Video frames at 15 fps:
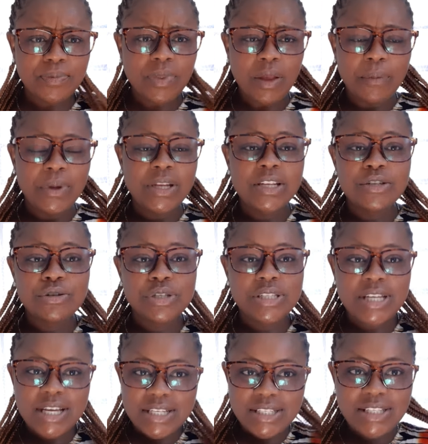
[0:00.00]
we need to
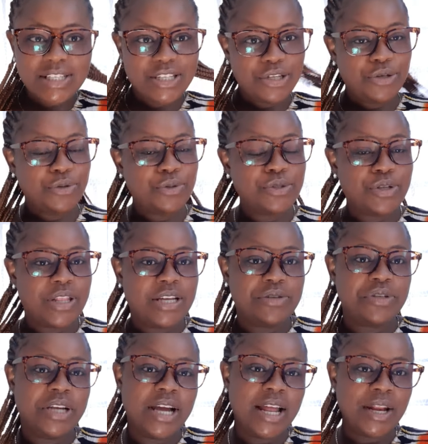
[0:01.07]
test you so that
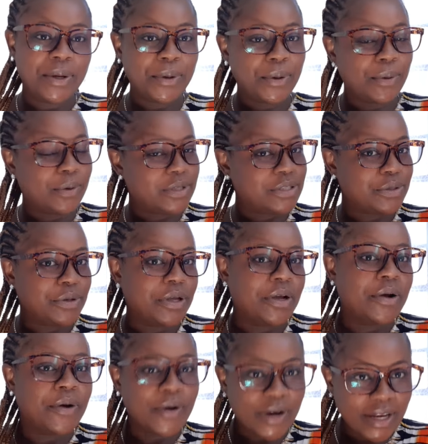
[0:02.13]
we can know what's going
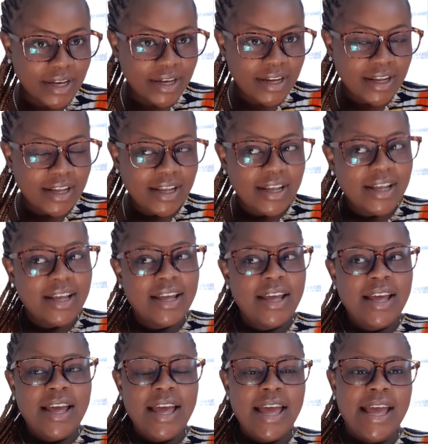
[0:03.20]
on.
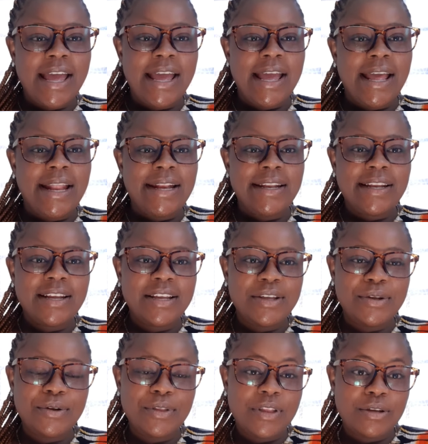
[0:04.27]
And
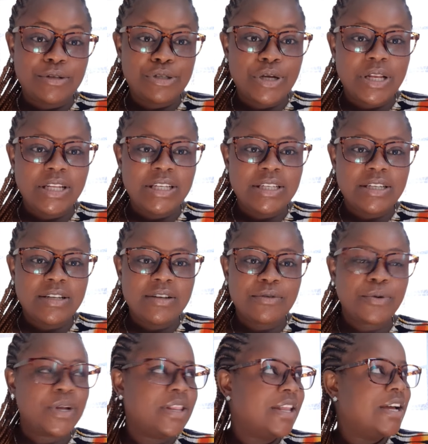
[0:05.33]
you know, they usually,
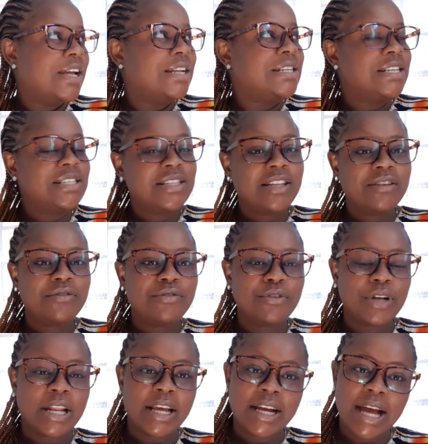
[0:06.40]
when they're testing
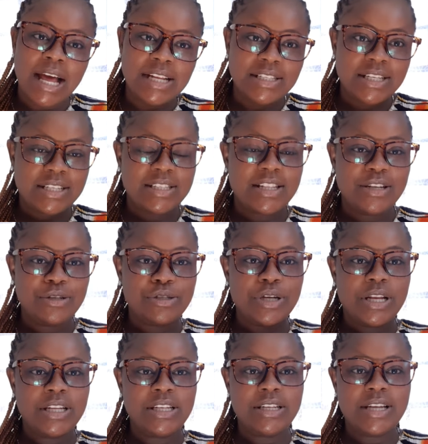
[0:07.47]
for like ulcers, they
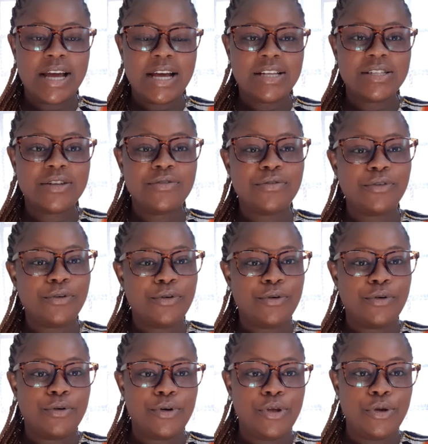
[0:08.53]
usually ask
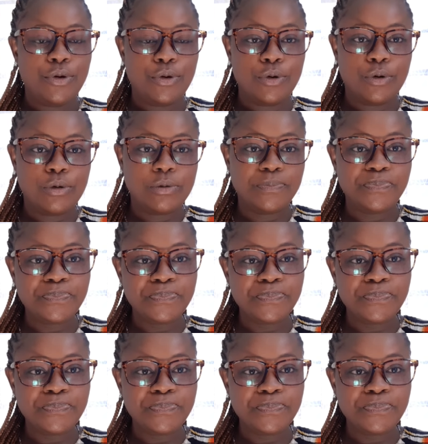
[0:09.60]
for your